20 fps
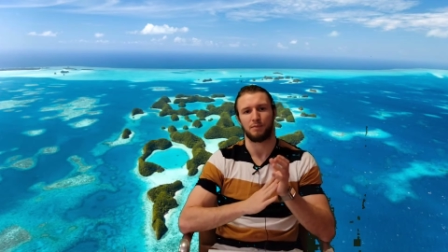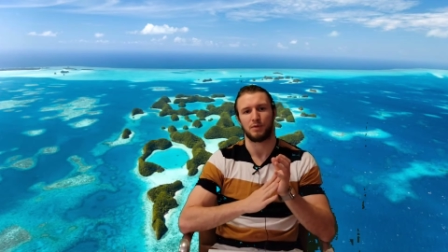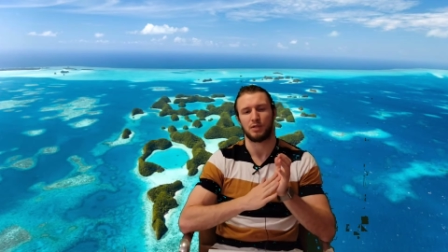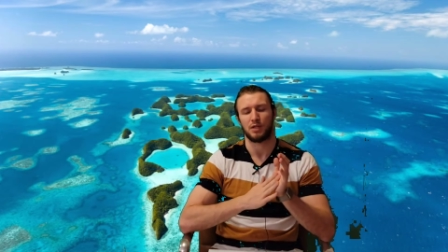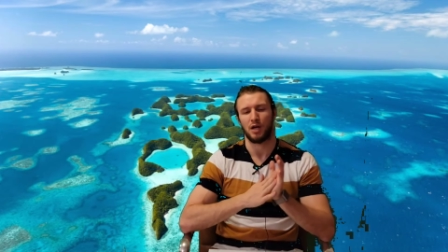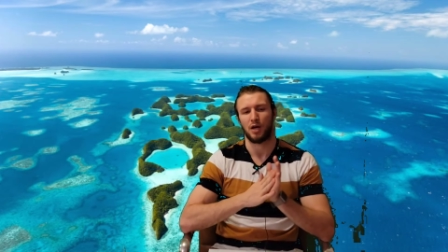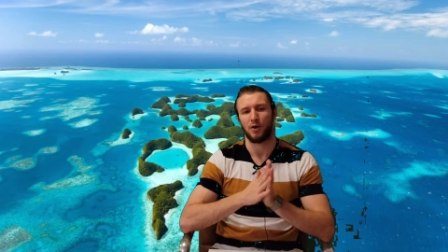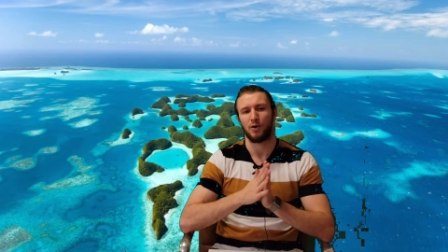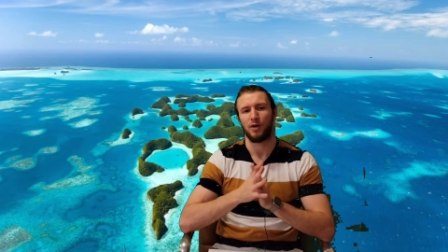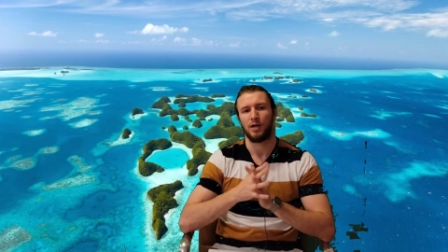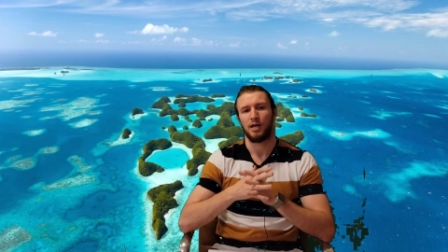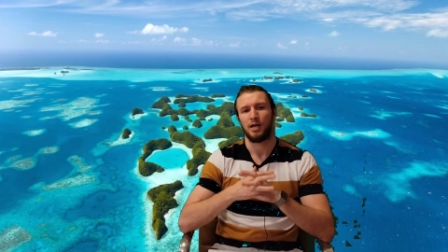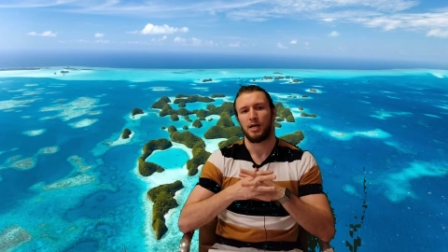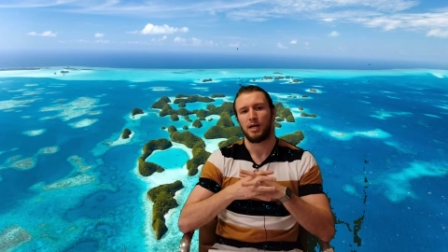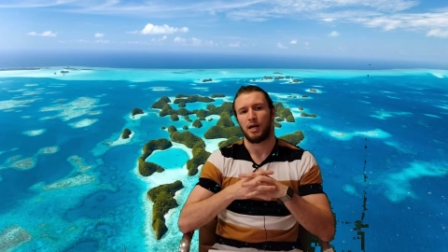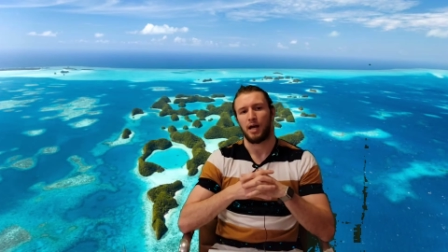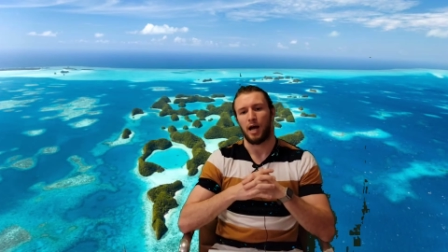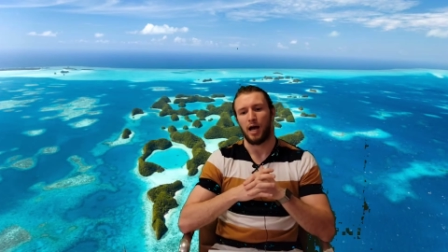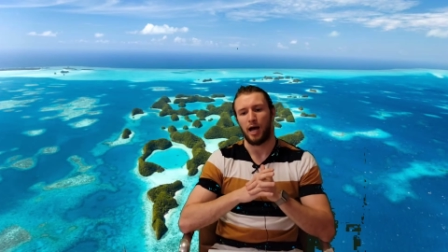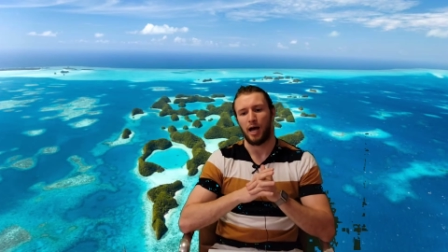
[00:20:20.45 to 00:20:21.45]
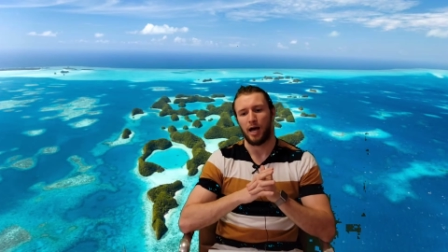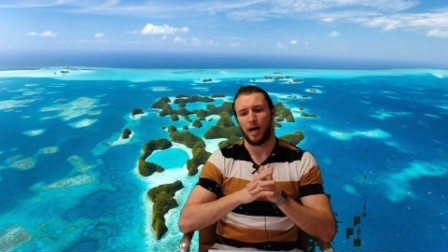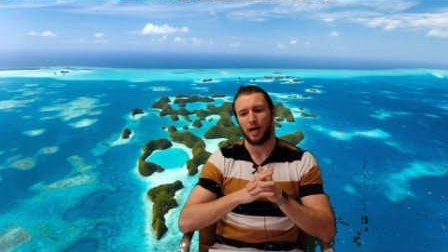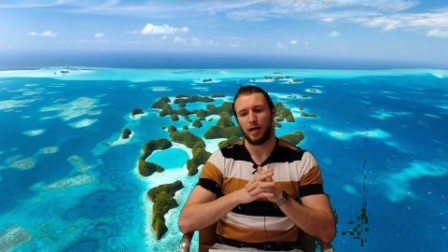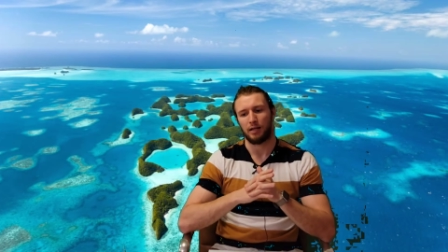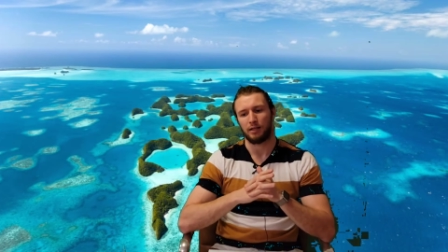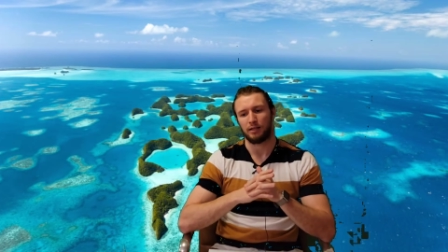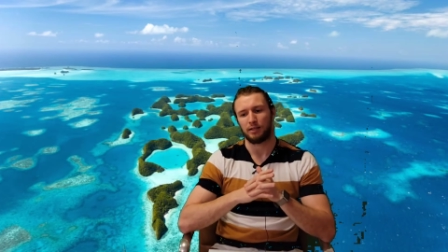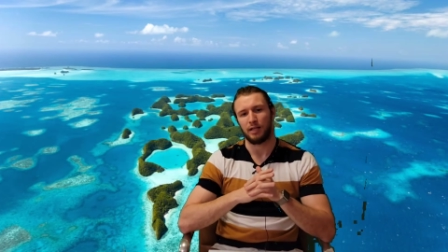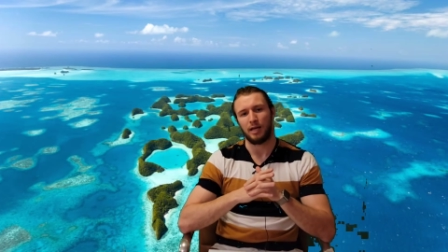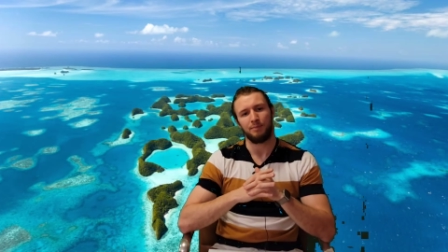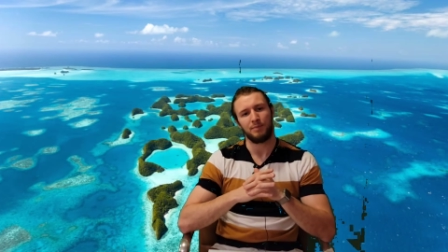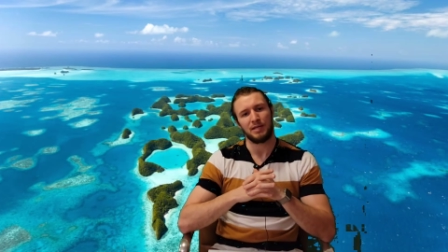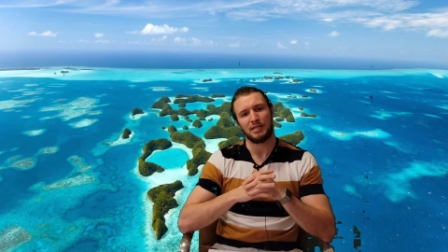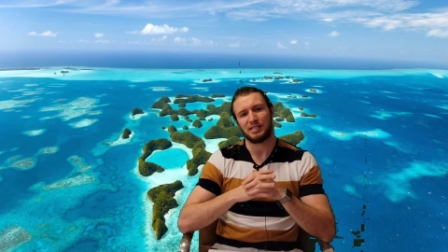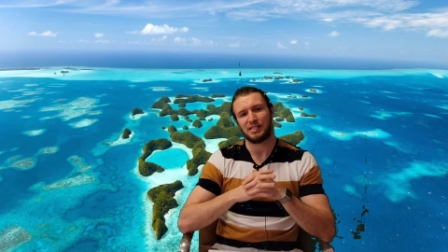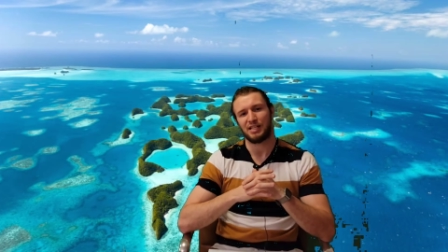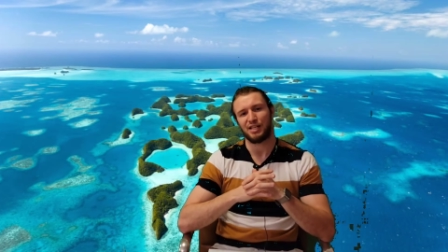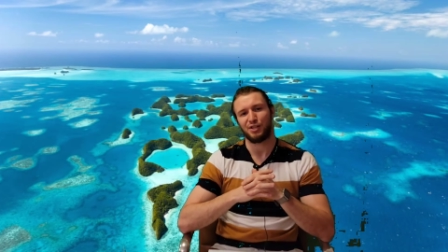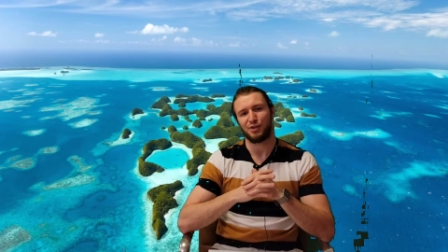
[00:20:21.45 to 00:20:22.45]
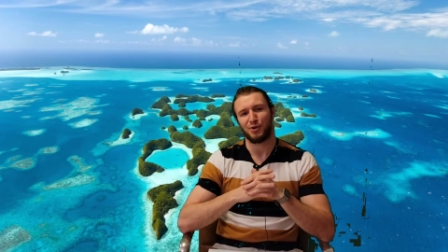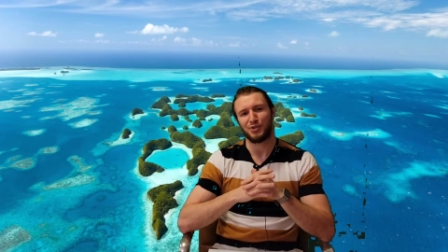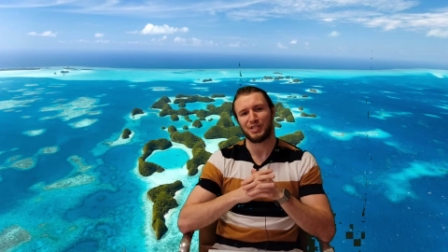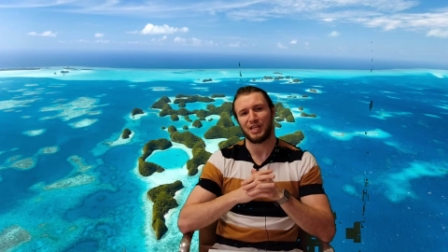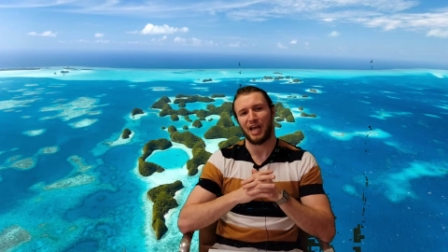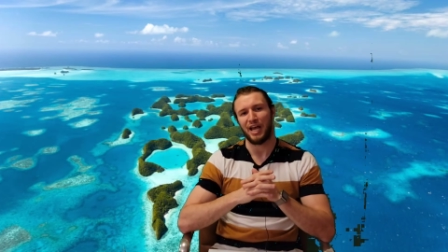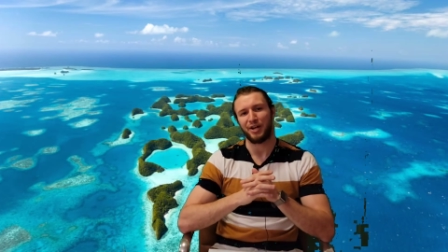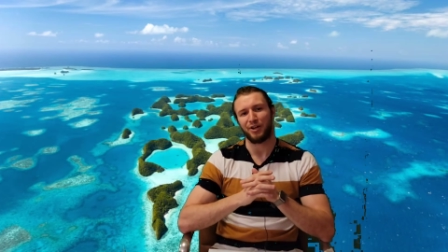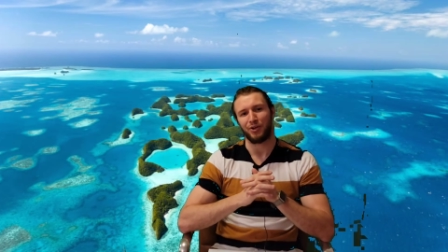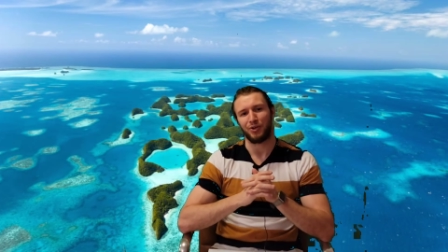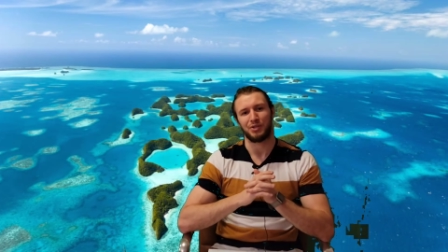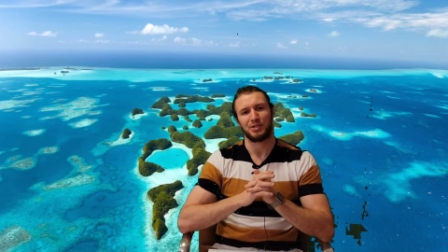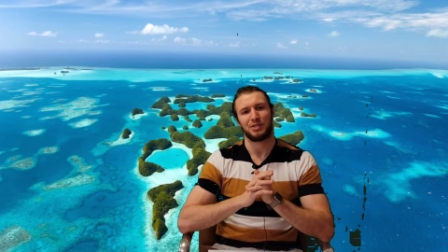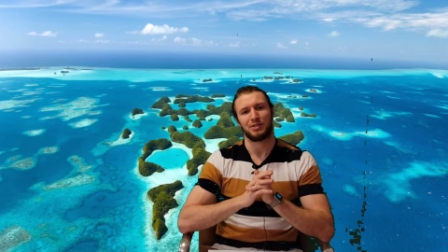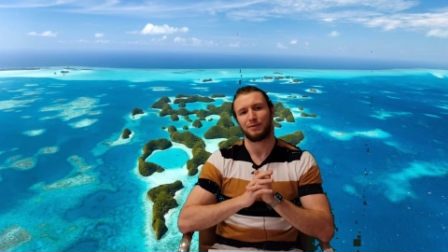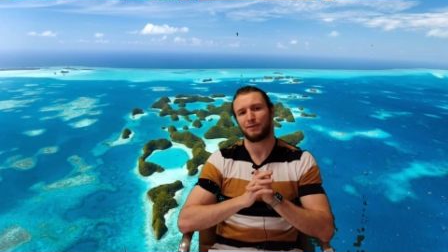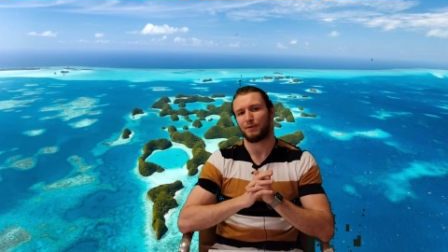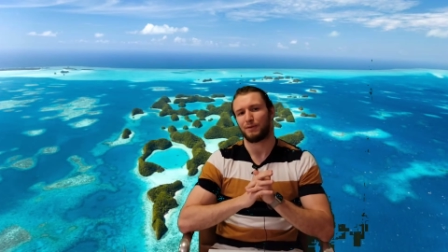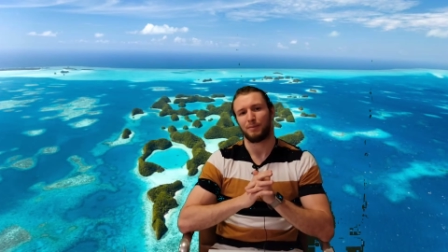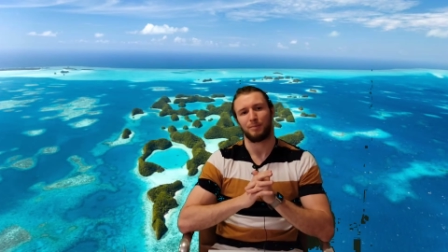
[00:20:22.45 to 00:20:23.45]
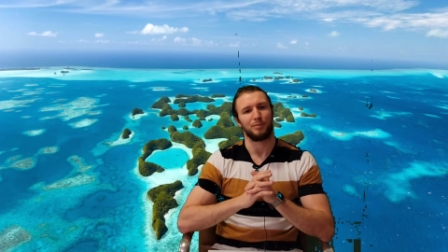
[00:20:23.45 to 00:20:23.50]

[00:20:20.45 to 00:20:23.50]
So let me see those idols.